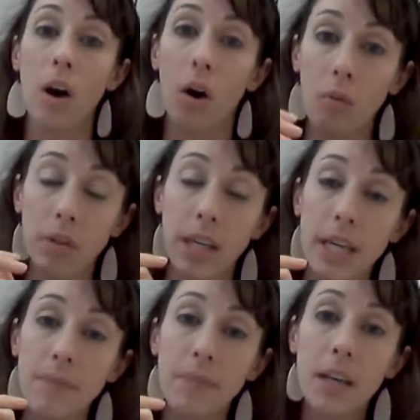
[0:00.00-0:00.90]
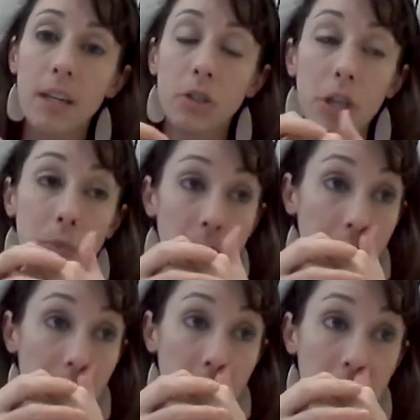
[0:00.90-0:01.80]
only. Just
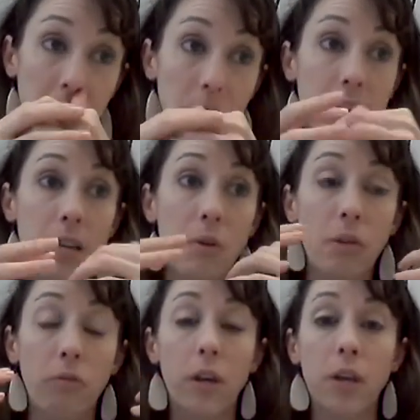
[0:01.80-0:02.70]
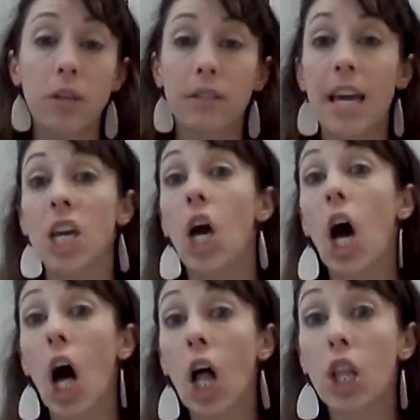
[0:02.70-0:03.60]
because if we say
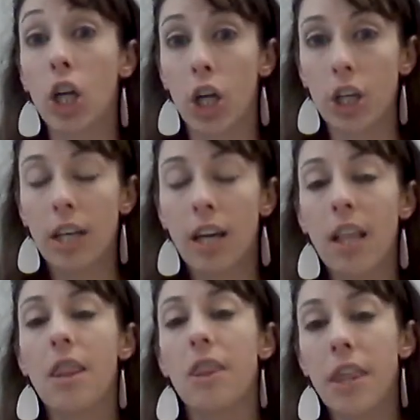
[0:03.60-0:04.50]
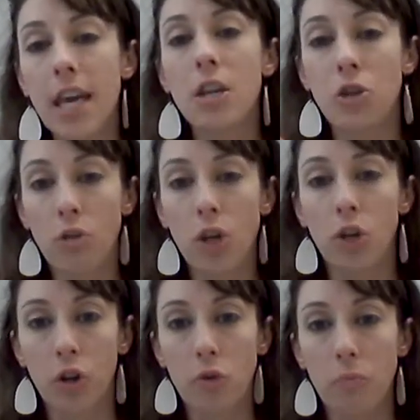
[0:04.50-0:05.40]
colored, then you can
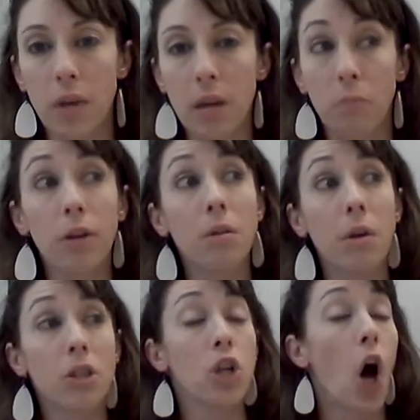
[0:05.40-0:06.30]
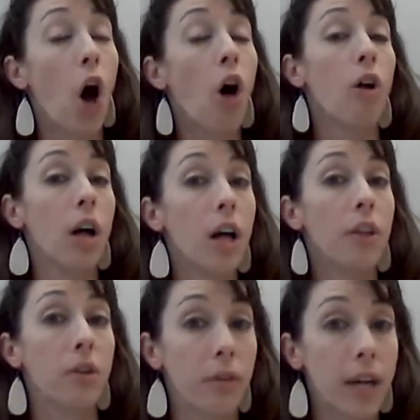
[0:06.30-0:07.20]
group in pretty much all
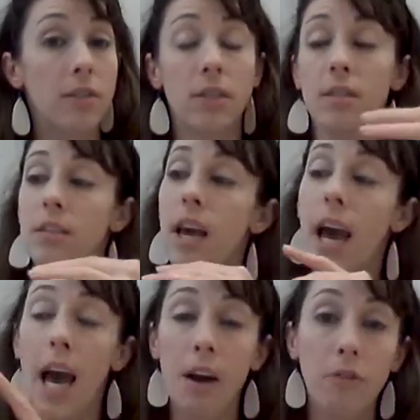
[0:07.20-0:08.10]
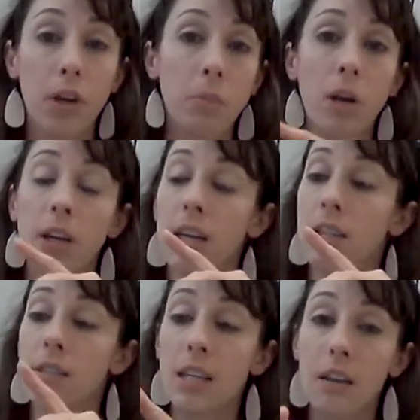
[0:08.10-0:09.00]
other races: African
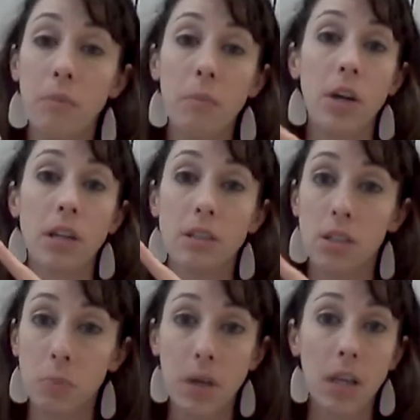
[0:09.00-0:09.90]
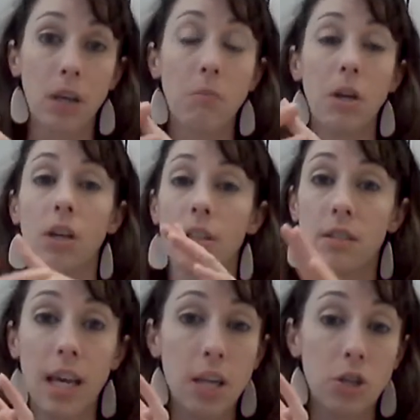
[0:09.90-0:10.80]
Americans, Native Americans, Hispanic
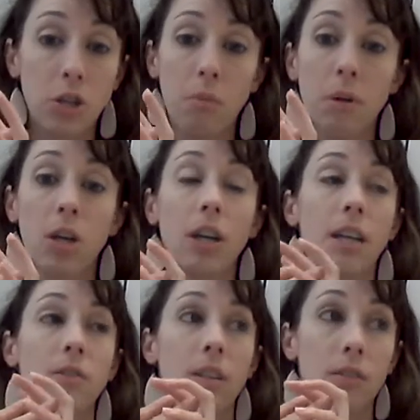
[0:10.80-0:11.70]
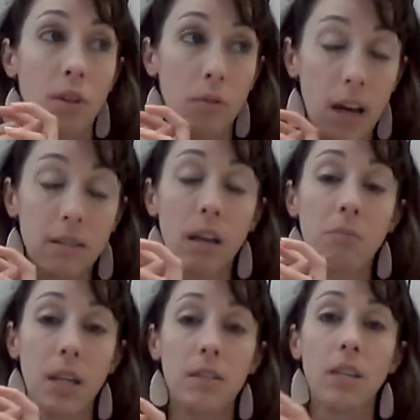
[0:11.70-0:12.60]
Americans, Asian Americans. And so 9
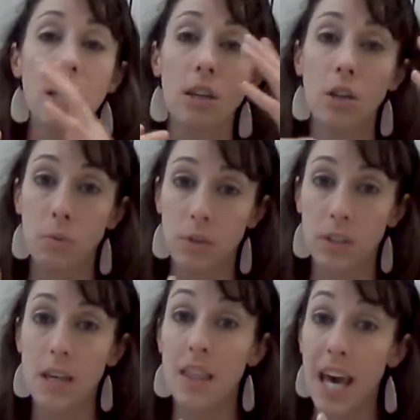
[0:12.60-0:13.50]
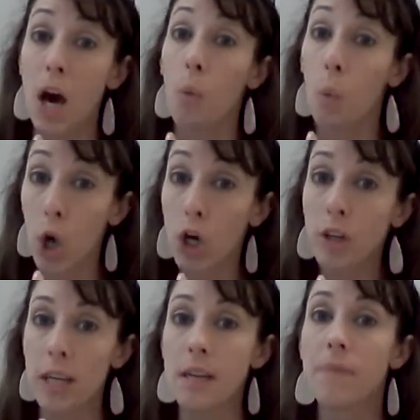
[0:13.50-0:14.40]
times out of 10, you would see that
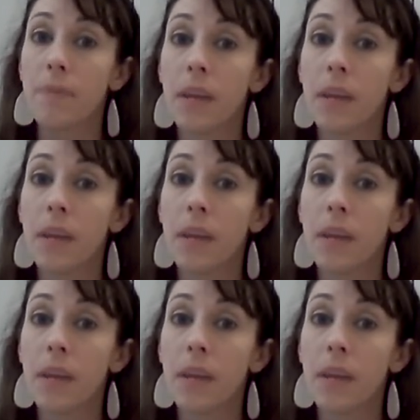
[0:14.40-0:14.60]
wording